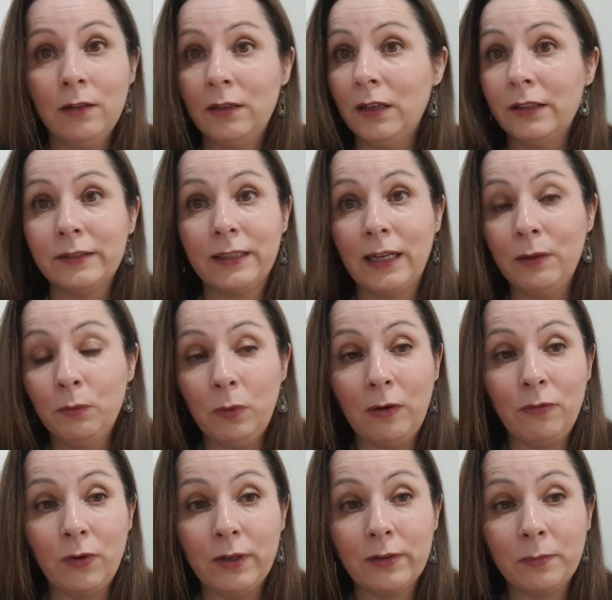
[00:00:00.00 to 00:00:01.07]
like I say,
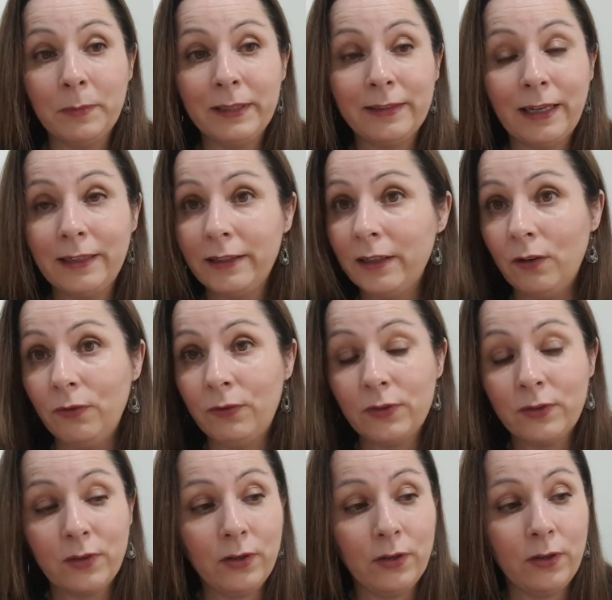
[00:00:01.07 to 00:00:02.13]
whether it's me sending
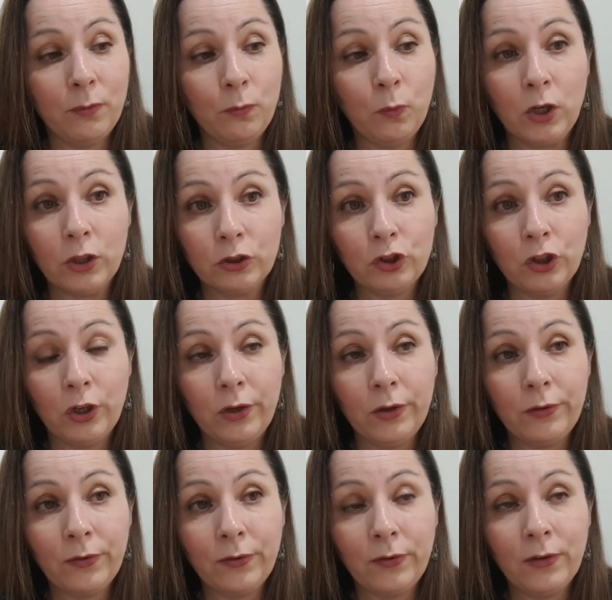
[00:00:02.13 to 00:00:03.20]
offers to
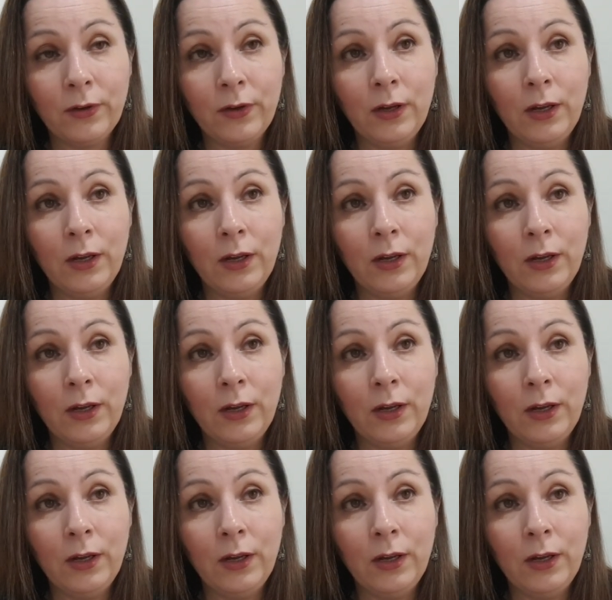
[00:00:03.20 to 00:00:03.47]
watchers,